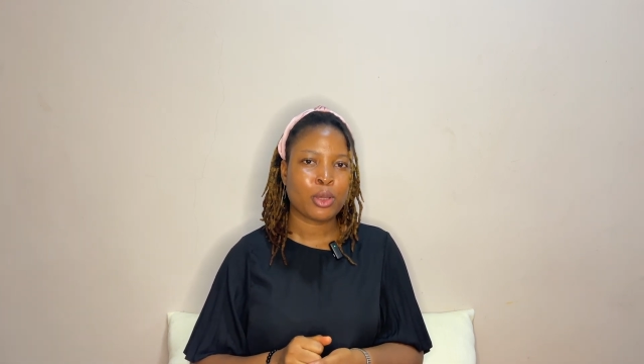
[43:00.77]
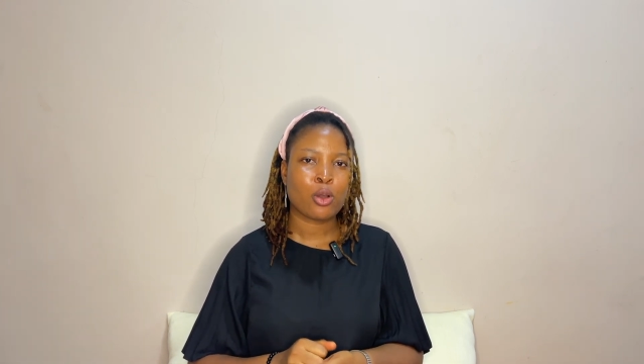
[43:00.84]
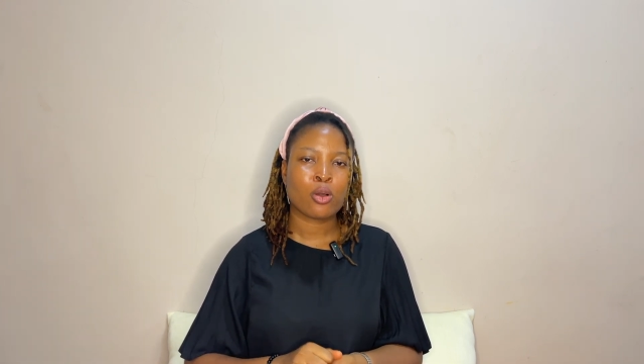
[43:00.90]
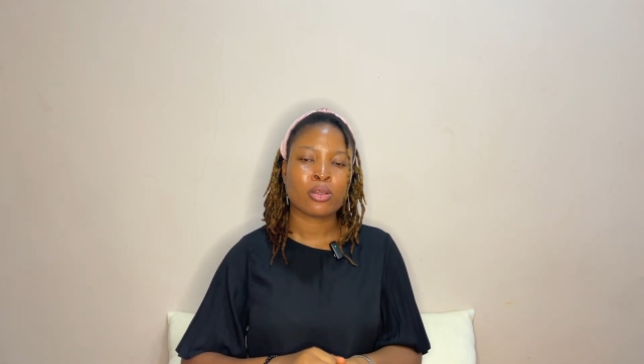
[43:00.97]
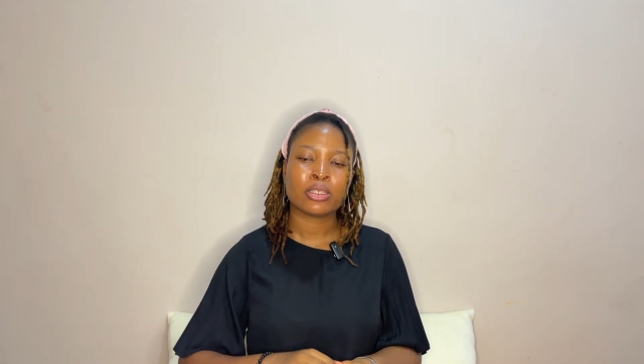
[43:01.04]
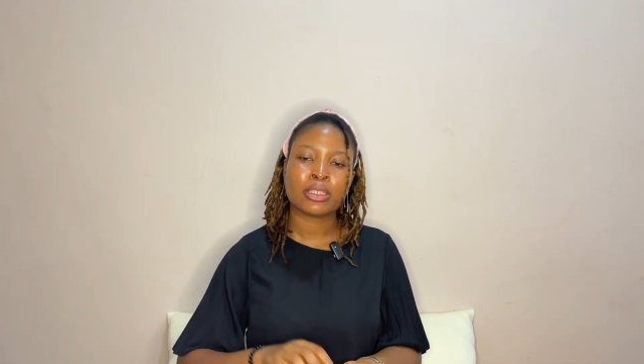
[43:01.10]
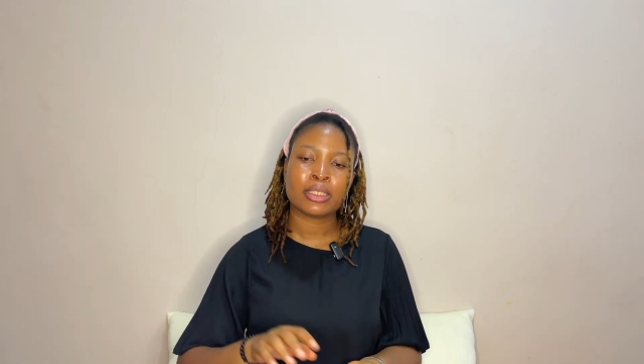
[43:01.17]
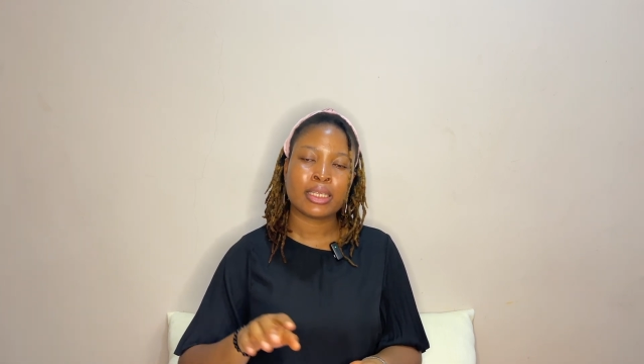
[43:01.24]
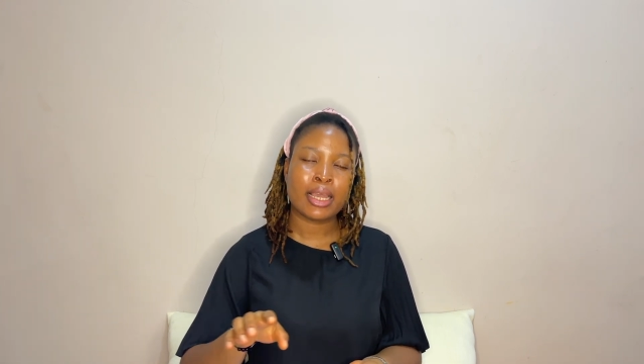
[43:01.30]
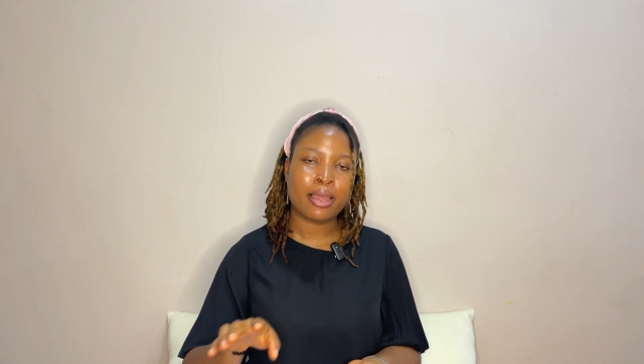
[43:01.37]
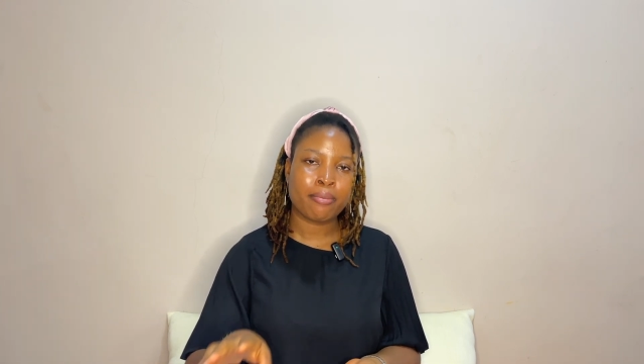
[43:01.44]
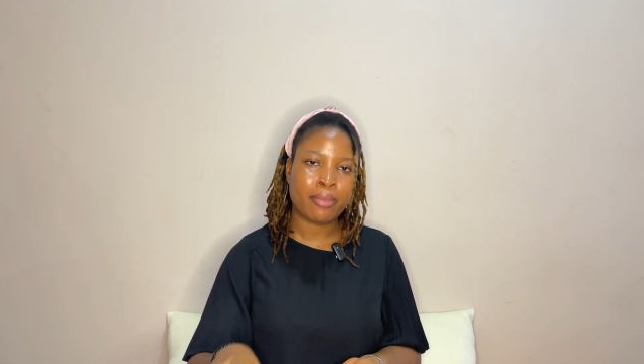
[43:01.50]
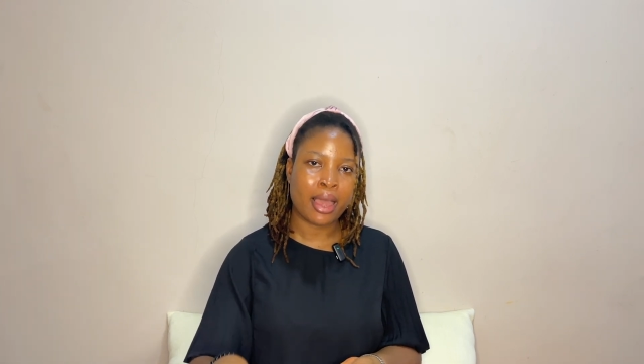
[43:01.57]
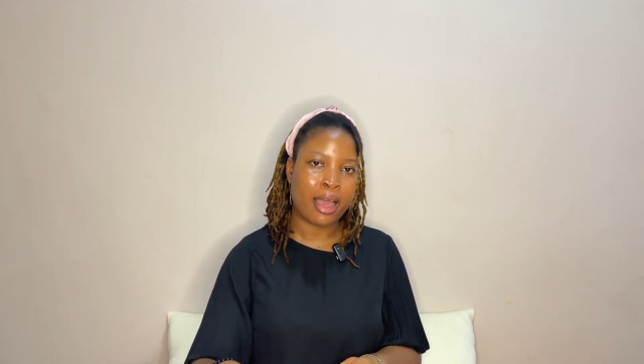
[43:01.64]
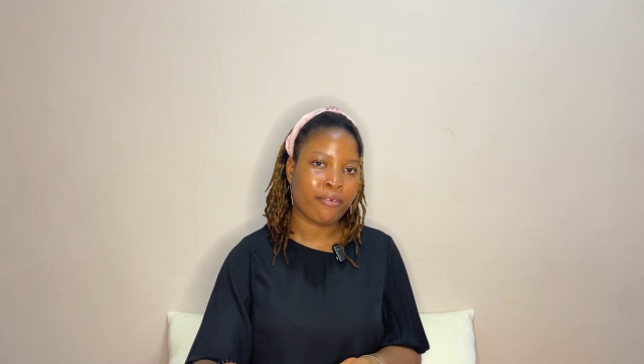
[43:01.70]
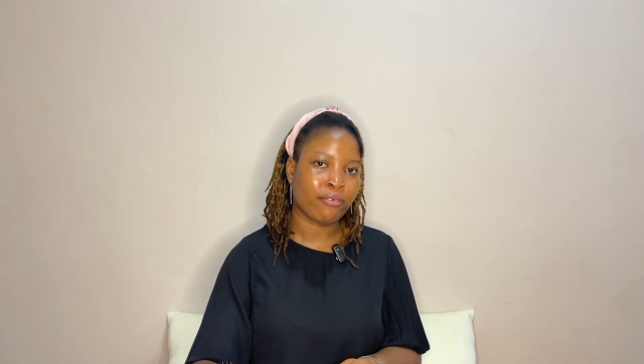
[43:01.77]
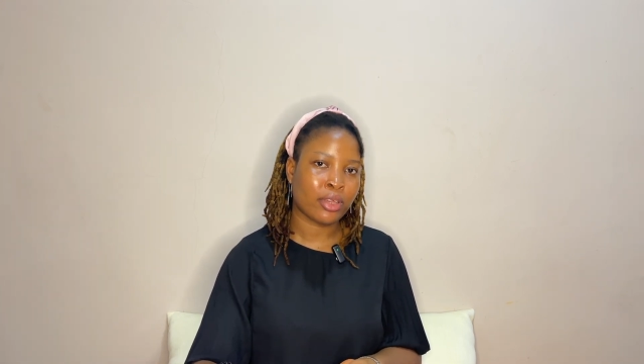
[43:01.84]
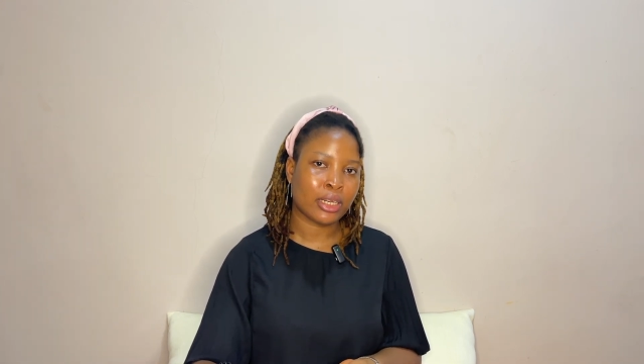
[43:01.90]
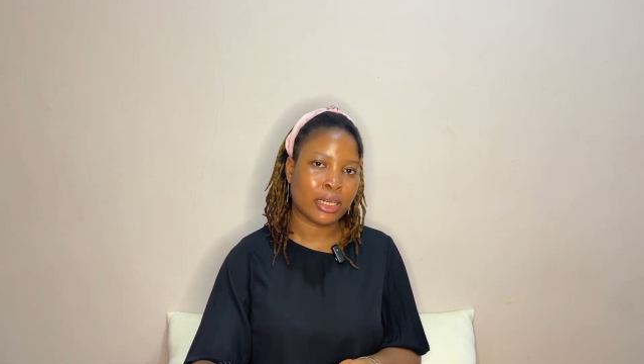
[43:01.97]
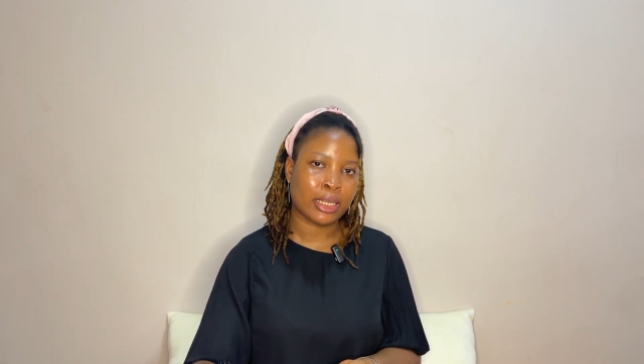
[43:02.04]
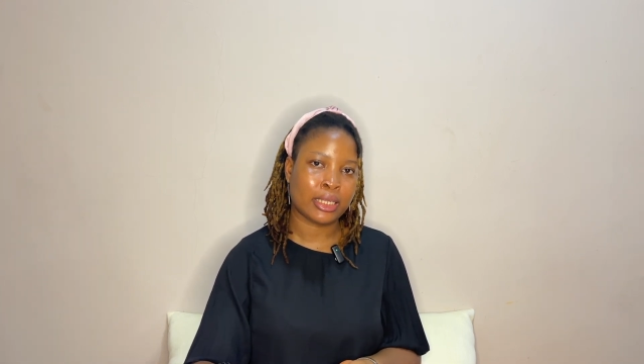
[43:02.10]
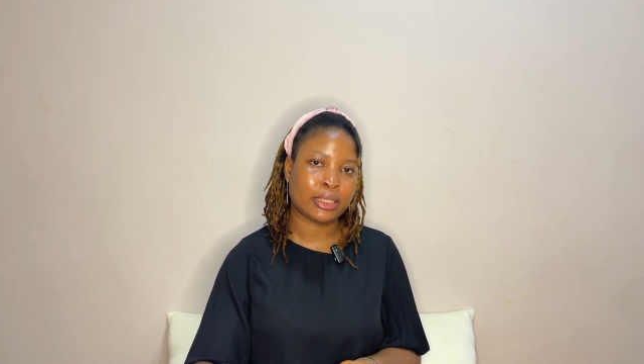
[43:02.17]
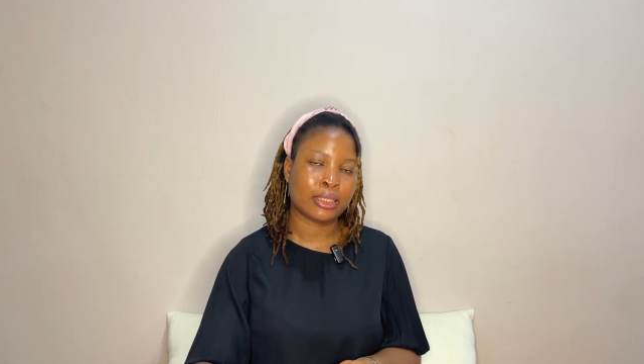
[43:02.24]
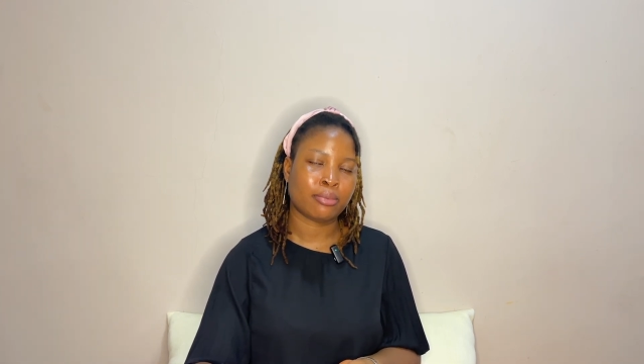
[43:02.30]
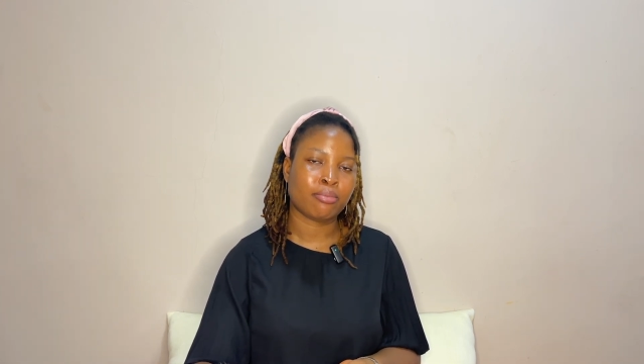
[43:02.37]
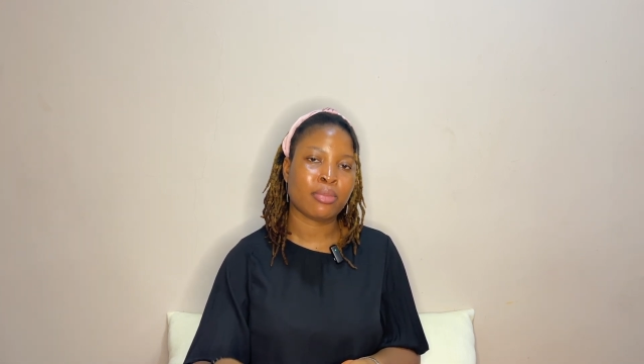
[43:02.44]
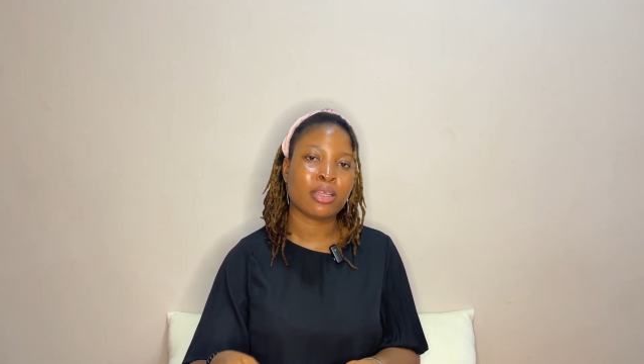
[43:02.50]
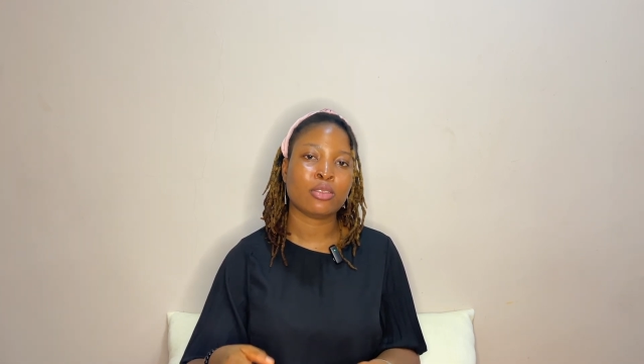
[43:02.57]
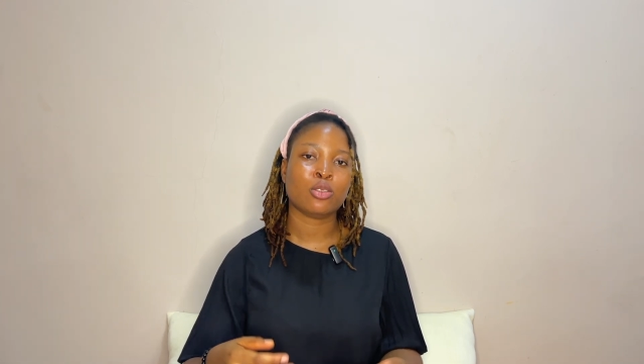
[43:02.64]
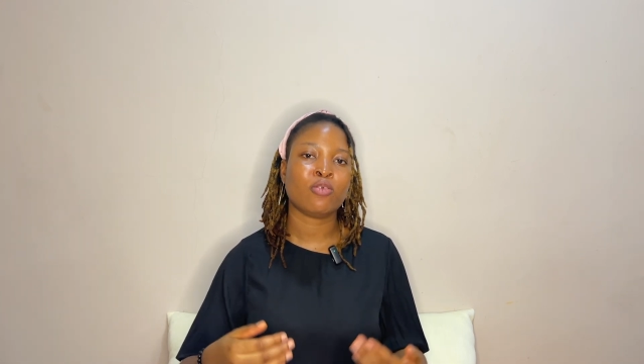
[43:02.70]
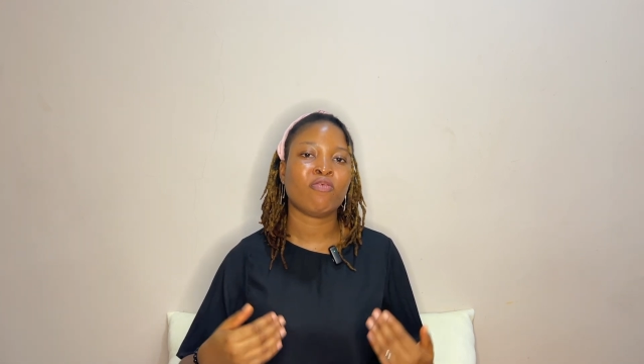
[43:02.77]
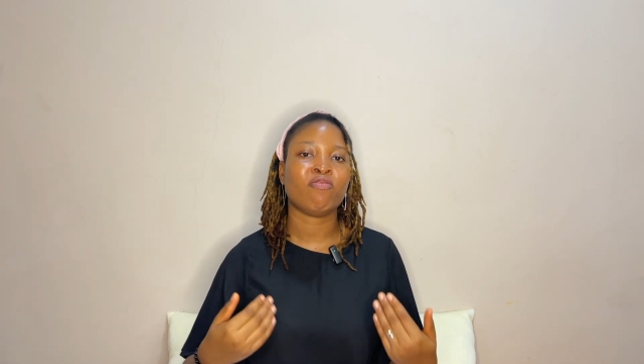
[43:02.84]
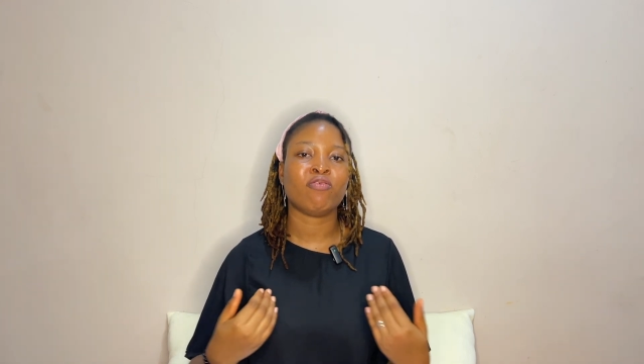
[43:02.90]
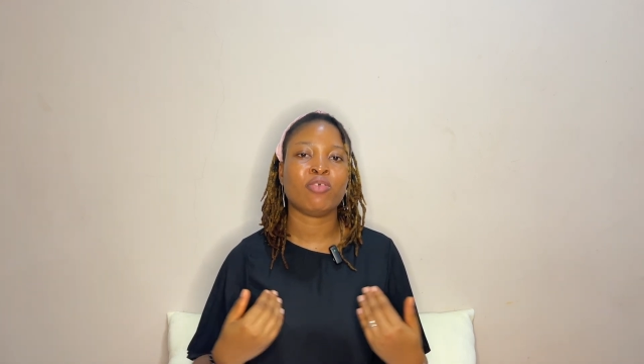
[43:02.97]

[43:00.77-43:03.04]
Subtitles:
because them having it makes you